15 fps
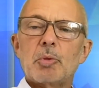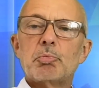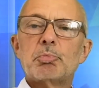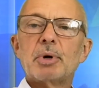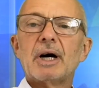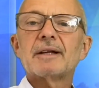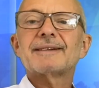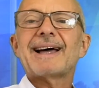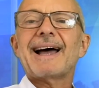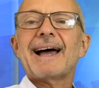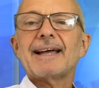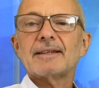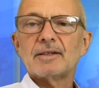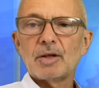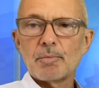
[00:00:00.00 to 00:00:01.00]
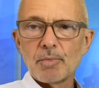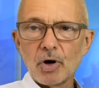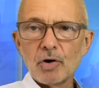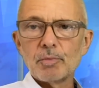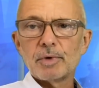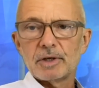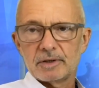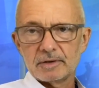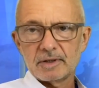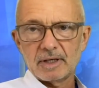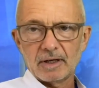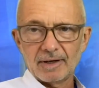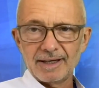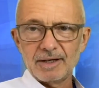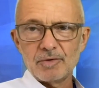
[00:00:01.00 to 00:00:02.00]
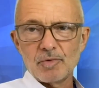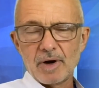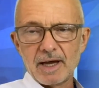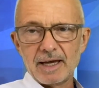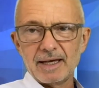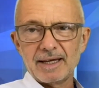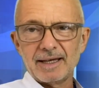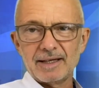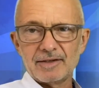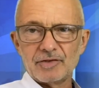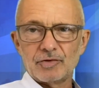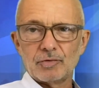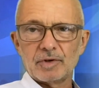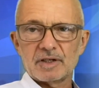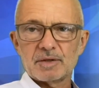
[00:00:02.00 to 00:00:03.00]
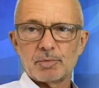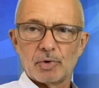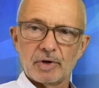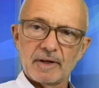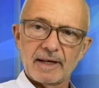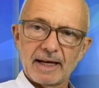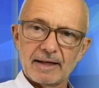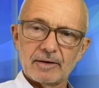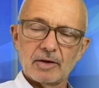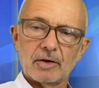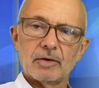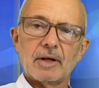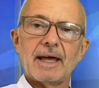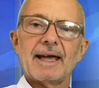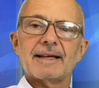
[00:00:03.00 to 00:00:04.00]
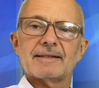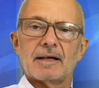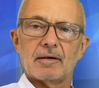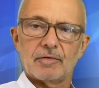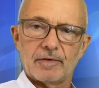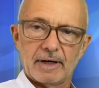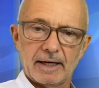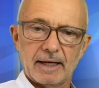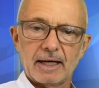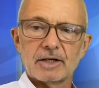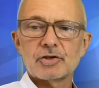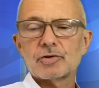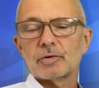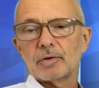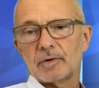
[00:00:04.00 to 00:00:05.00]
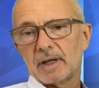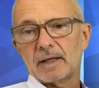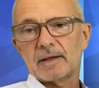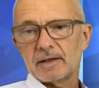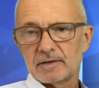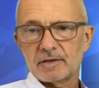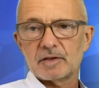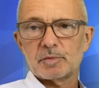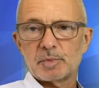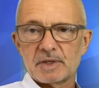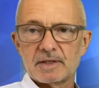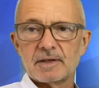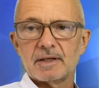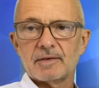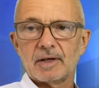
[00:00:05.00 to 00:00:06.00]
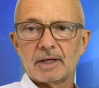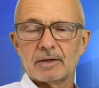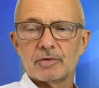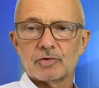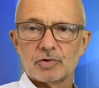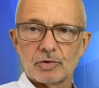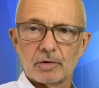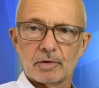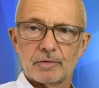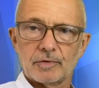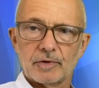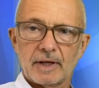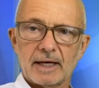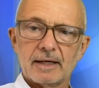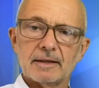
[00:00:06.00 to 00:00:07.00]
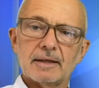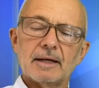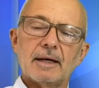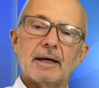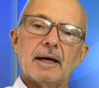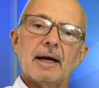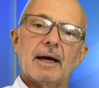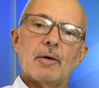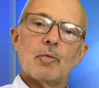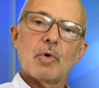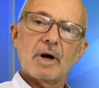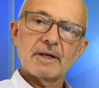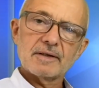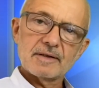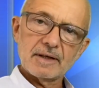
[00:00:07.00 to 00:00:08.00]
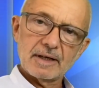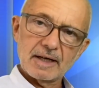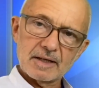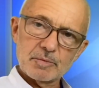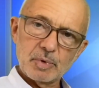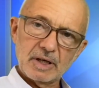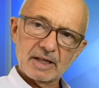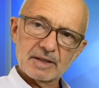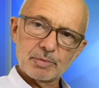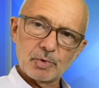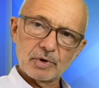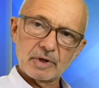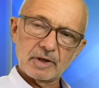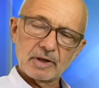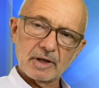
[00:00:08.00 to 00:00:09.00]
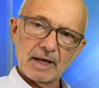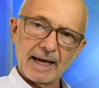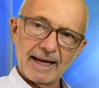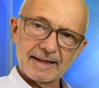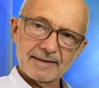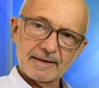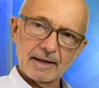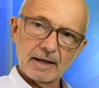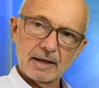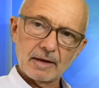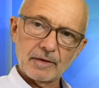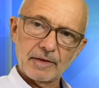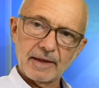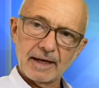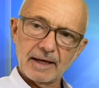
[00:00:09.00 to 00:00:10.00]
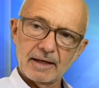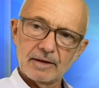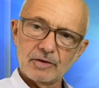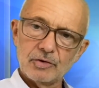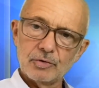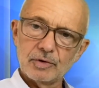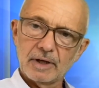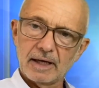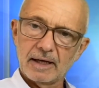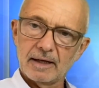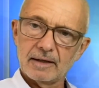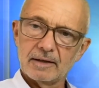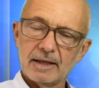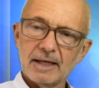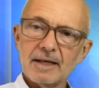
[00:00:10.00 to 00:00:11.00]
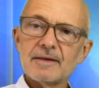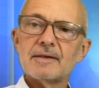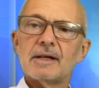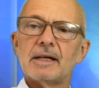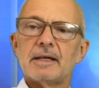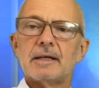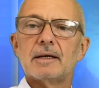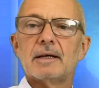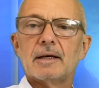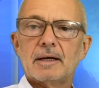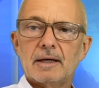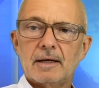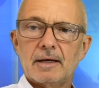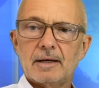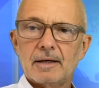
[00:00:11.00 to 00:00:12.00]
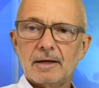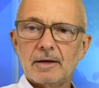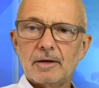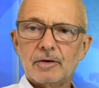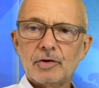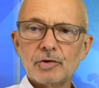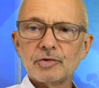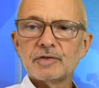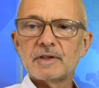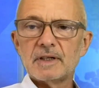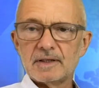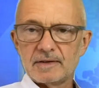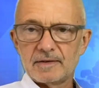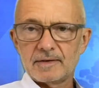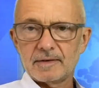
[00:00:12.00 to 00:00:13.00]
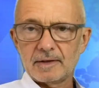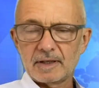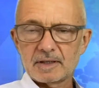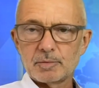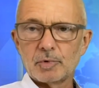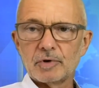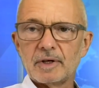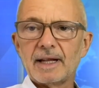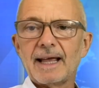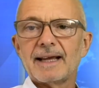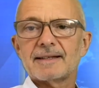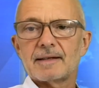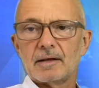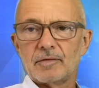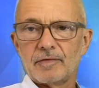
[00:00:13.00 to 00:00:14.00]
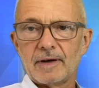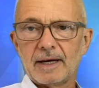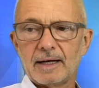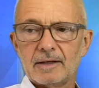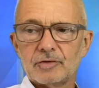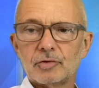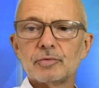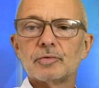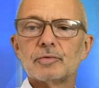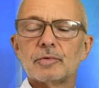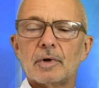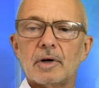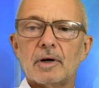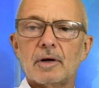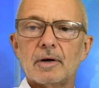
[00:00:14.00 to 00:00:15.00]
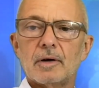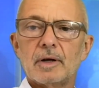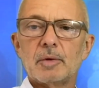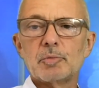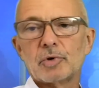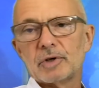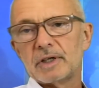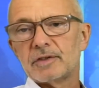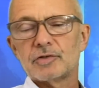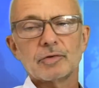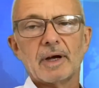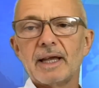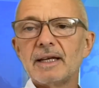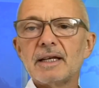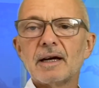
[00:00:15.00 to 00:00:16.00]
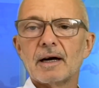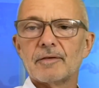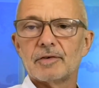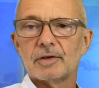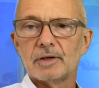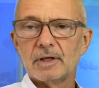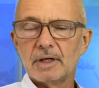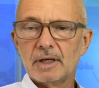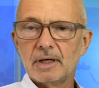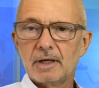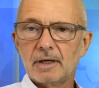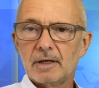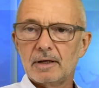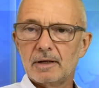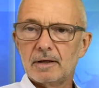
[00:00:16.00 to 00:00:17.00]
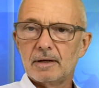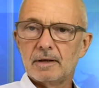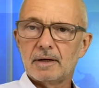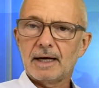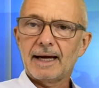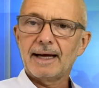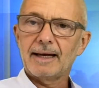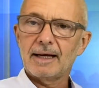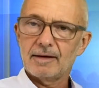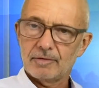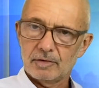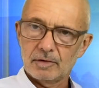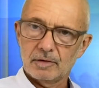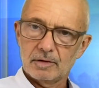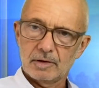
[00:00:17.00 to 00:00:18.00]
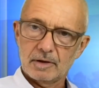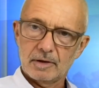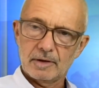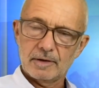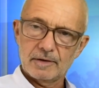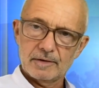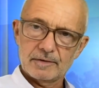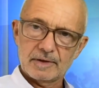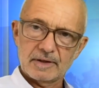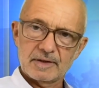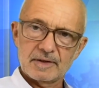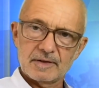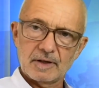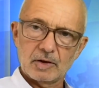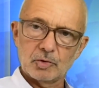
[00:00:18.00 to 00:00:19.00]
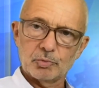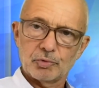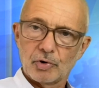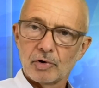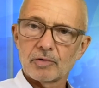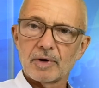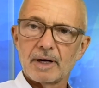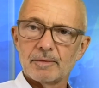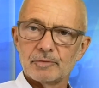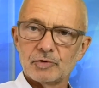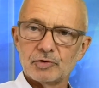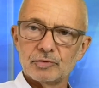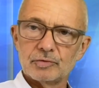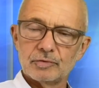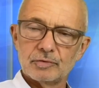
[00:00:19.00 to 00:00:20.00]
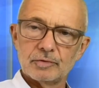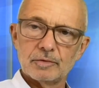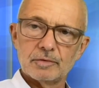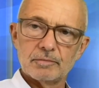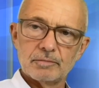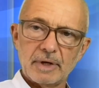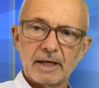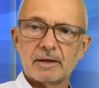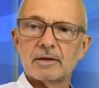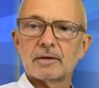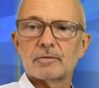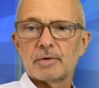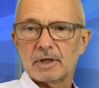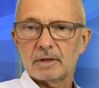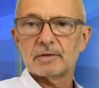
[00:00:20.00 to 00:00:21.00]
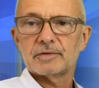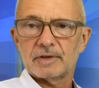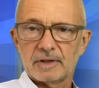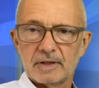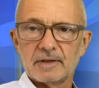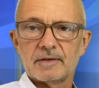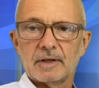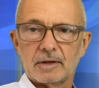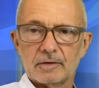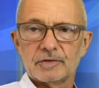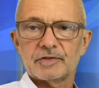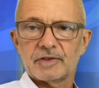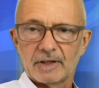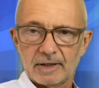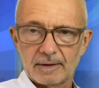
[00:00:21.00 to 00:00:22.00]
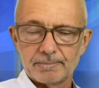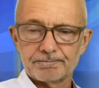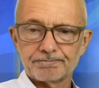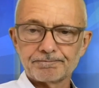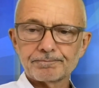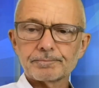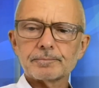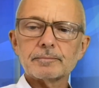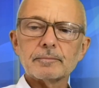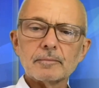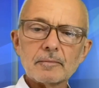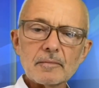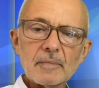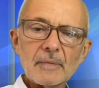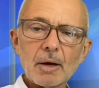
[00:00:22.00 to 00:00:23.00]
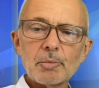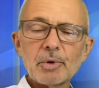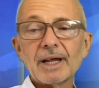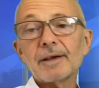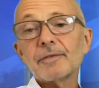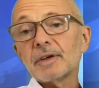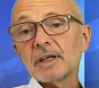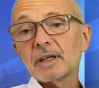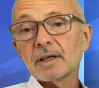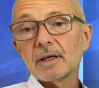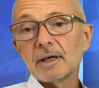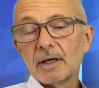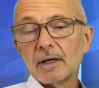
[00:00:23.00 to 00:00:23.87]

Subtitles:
But at the moment, the only way is to export that on the Excel file. I show you that there's a specific tutorial for that. Once it has been exported on Excel, then you can easily use this exported Excel file to import it to any other high-level statistical program to make the real statistical study. But I think